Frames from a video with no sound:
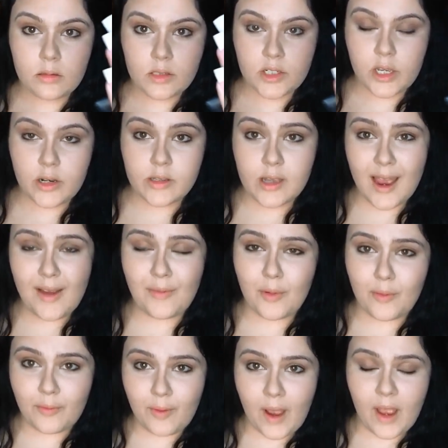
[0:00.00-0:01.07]
Shout out to
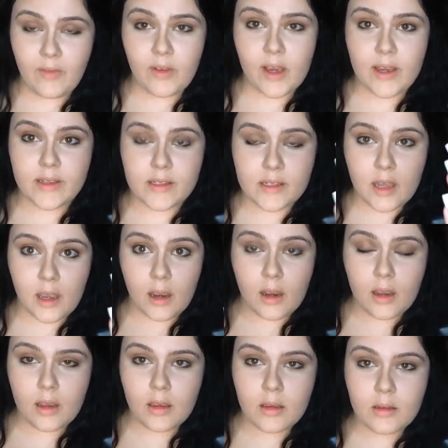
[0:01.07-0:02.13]
iPhone 5. You guys
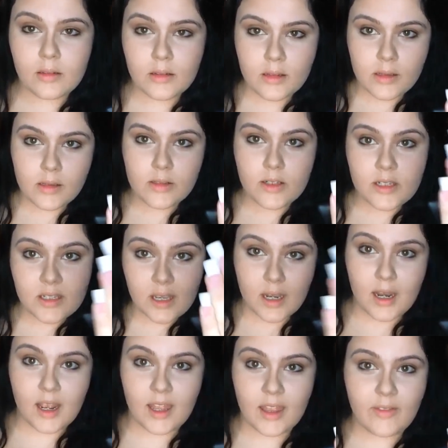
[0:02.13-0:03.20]
suck. Just
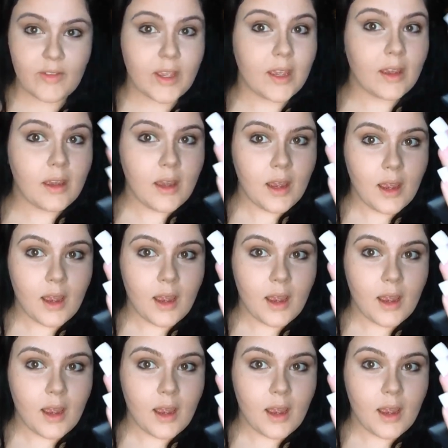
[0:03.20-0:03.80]
kidding. I love it.